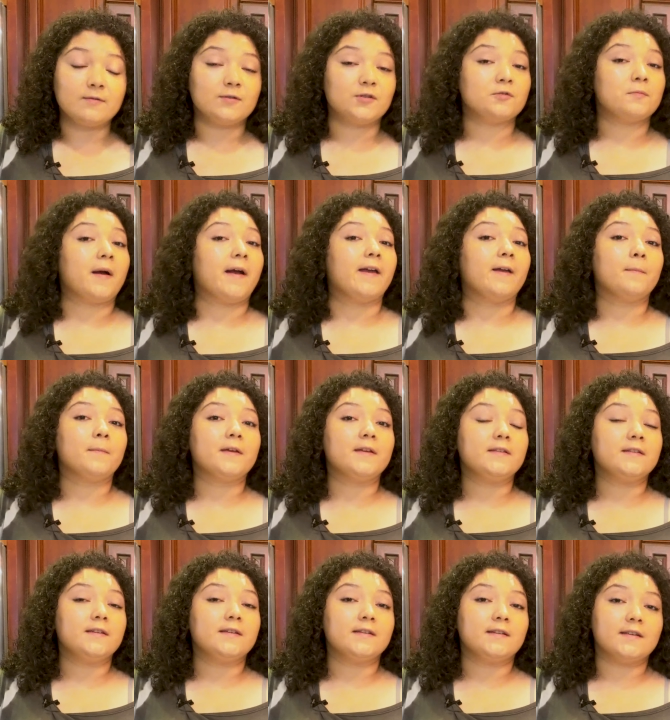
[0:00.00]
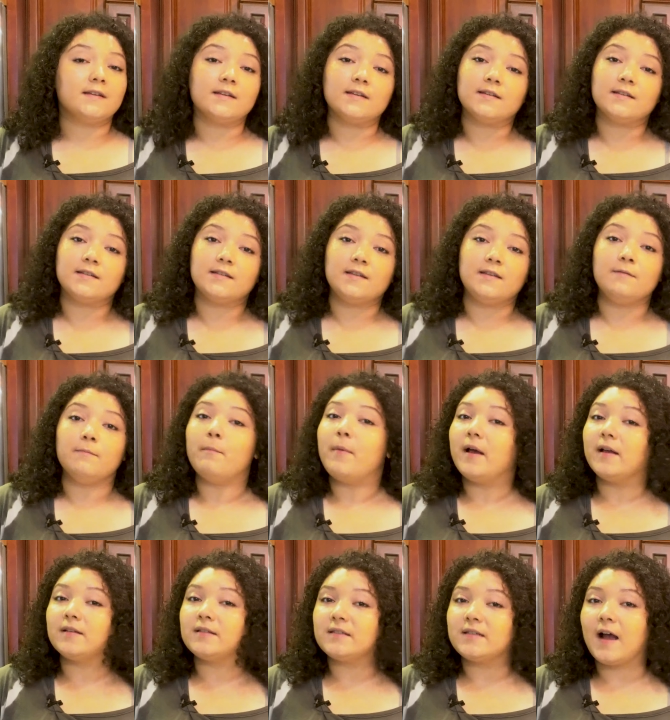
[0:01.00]
which in my opinion is the
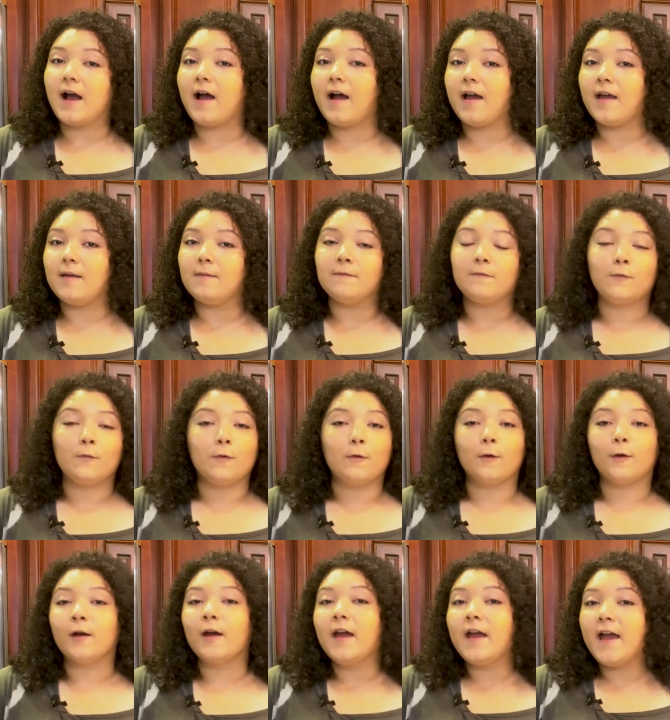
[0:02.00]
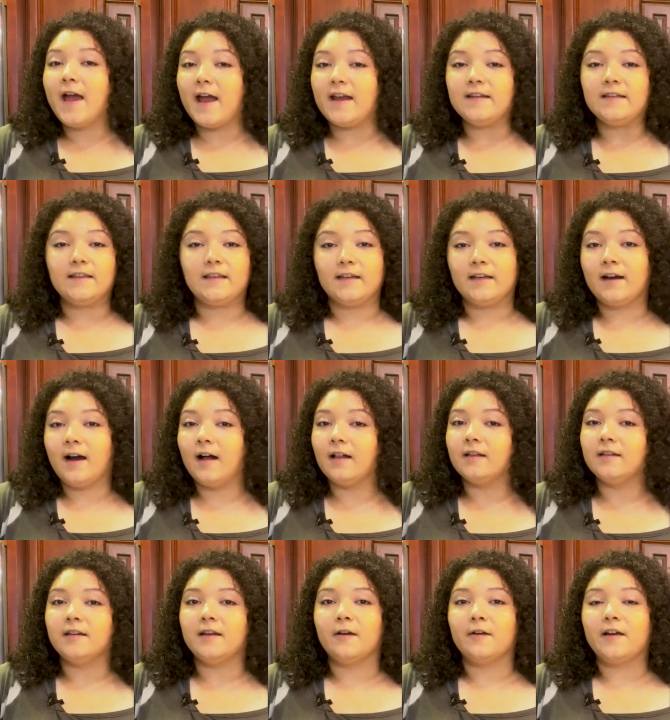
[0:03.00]
best time for anything
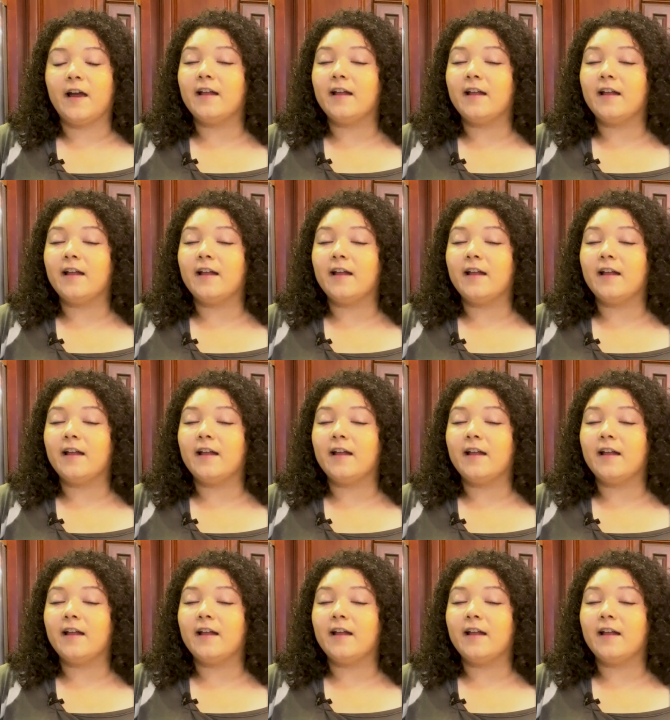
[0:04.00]
culinary.